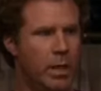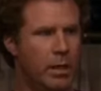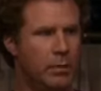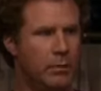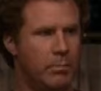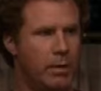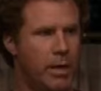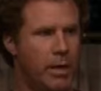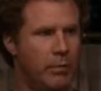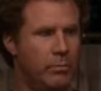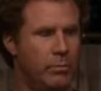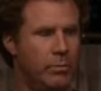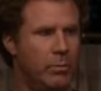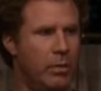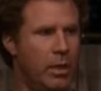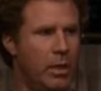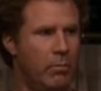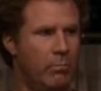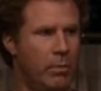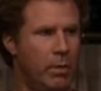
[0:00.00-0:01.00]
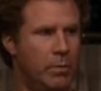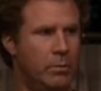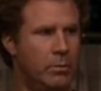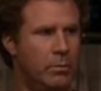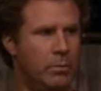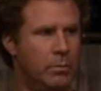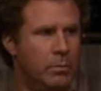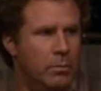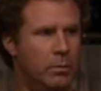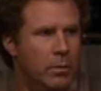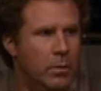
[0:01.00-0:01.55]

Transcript: Relax-A-Back for 2.5 months.